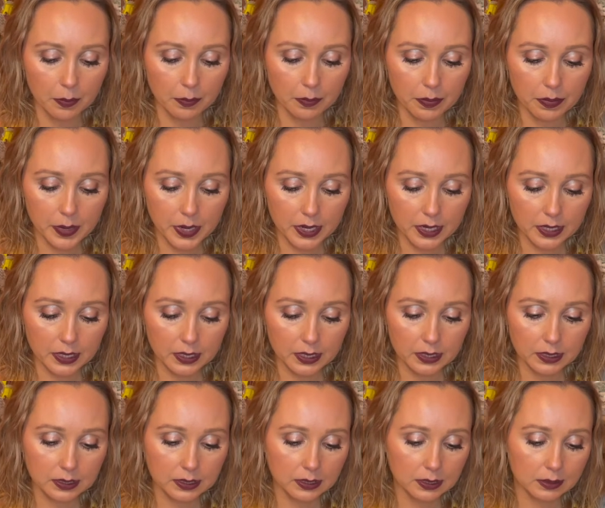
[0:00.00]

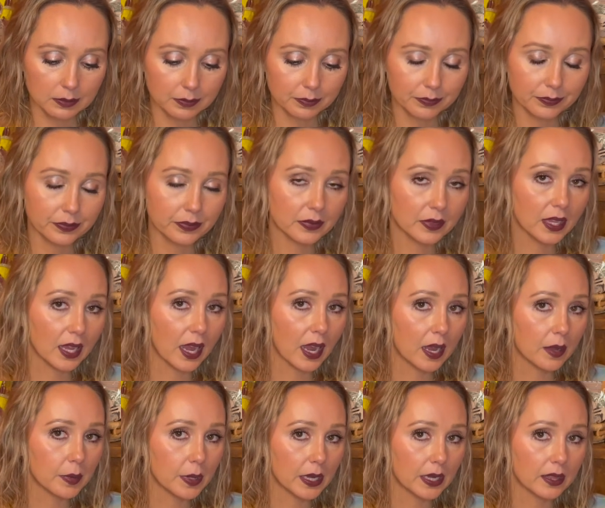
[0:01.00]
But yeah, I
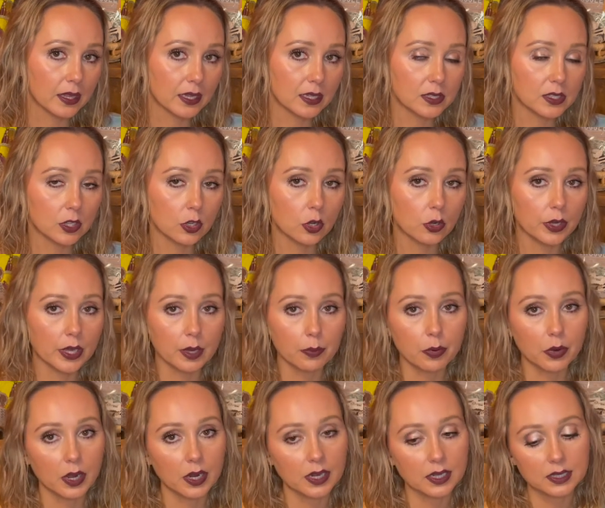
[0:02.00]
mean, I think it's an okay
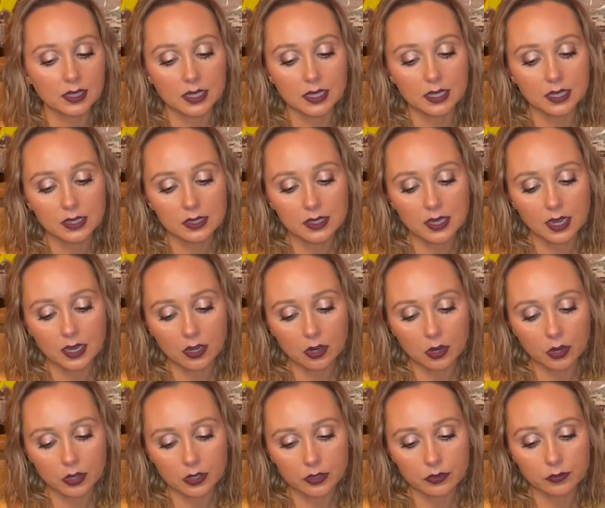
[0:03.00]
product. It is kind of
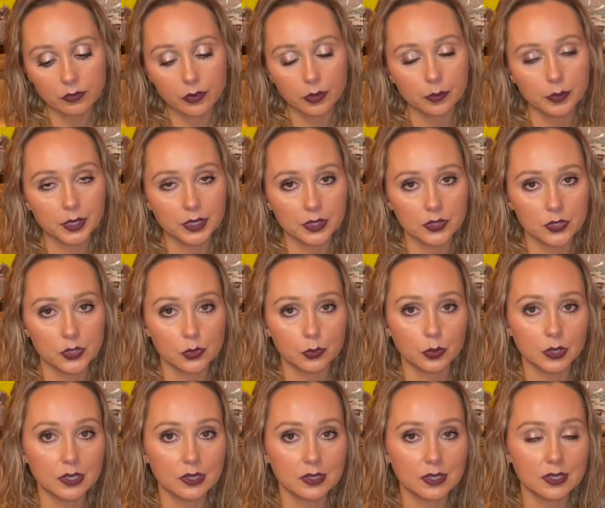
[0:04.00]
hard for me to
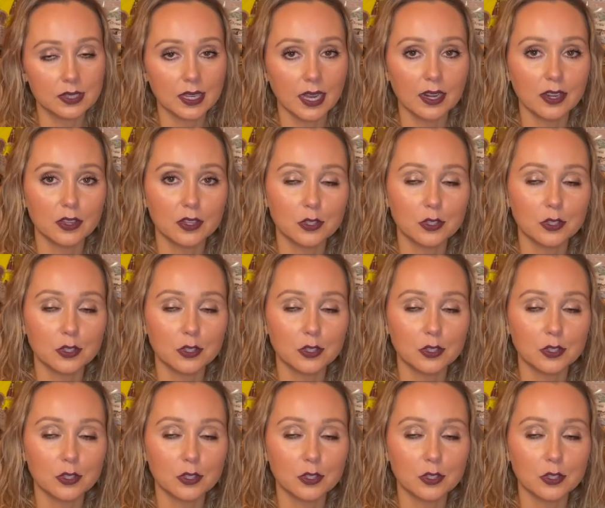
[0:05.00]
squeeze this out of the